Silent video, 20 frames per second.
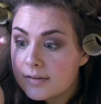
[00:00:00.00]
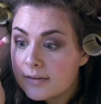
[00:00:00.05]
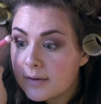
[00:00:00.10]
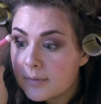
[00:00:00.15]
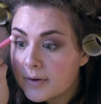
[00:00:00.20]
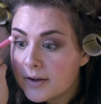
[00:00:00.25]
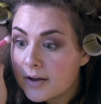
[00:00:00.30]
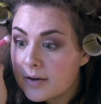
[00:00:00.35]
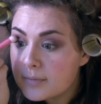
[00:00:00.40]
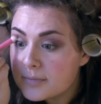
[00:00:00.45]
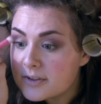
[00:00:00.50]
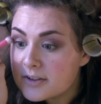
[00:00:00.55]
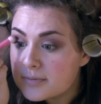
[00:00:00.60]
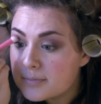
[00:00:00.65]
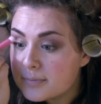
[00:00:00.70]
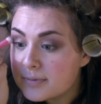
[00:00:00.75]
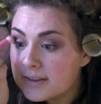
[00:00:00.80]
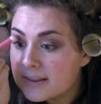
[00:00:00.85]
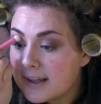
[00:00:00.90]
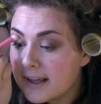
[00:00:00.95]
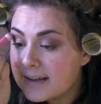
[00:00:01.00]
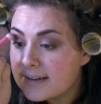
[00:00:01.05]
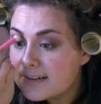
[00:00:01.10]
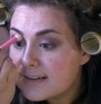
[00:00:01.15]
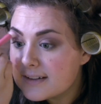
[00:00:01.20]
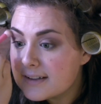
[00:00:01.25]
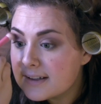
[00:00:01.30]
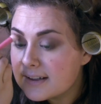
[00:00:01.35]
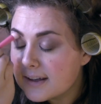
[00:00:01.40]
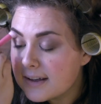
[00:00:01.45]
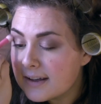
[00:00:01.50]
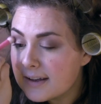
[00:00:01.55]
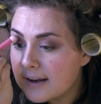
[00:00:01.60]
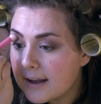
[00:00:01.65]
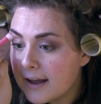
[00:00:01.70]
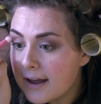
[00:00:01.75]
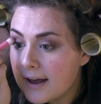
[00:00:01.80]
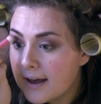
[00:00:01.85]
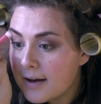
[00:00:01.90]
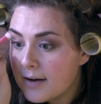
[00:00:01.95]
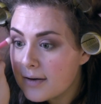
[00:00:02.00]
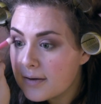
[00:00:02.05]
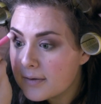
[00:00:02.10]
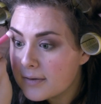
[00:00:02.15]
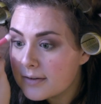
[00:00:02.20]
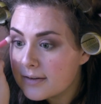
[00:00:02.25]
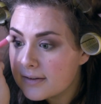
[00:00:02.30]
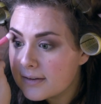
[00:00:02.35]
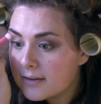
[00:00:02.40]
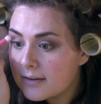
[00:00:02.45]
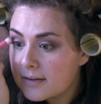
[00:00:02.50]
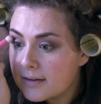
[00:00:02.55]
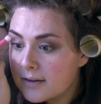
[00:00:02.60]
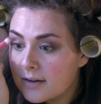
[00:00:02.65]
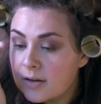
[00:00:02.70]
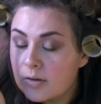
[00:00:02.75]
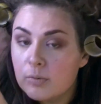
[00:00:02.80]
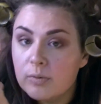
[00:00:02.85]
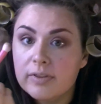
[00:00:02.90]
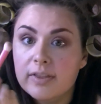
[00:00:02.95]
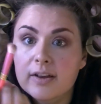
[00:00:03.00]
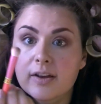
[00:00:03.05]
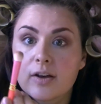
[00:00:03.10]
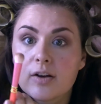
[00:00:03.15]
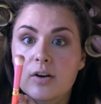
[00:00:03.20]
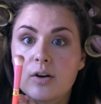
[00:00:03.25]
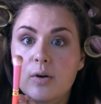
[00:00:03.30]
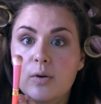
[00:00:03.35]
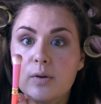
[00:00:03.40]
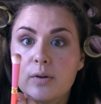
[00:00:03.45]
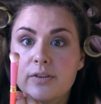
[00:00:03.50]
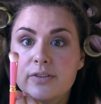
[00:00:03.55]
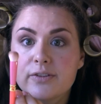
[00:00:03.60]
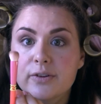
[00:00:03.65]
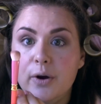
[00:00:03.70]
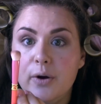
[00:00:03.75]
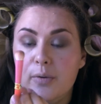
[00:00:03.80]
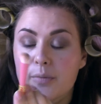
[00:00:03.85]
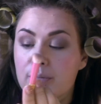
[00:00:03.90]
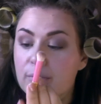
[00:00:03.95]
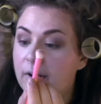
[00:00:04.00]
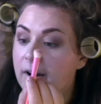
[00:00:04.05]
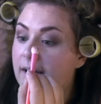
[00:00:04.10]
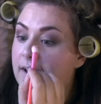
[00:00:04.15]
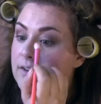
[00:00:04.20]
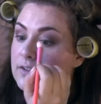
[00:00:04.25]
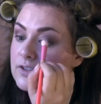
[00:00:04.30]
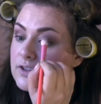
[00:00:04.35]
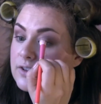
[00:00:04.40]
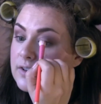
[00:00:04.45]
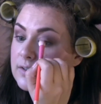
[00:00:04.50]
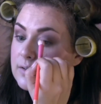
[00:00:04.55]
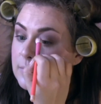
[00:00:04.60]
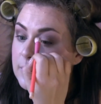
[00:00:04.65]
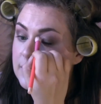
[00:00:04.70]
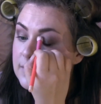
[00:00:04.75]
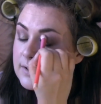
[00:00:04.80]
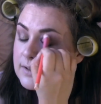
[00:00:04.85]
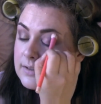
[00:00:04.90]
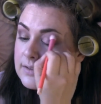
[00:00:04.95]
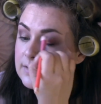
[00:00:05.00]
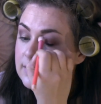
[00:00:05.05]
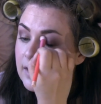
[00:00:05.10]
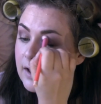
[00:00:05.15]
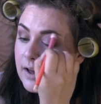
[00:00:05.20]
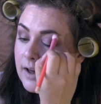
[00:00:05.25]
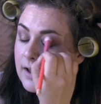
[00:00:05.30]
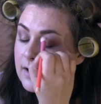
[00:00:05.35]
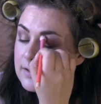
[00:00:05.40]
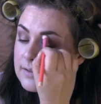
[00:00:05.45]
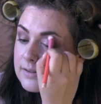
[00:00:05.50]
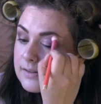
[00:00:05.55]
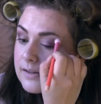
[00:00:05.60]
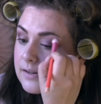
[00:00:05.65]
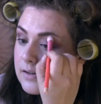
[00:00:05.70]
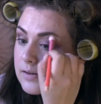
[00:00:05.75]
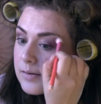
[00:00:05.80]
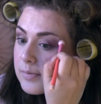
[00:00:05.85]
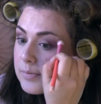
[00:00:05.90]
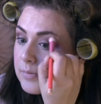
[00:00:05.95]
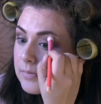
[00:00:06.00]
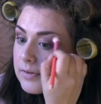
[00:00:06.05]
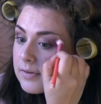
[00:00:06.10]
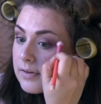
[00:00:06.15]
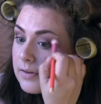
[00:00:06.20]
There we go, I'm just blending it out with the good old dome brush. This one is awesome.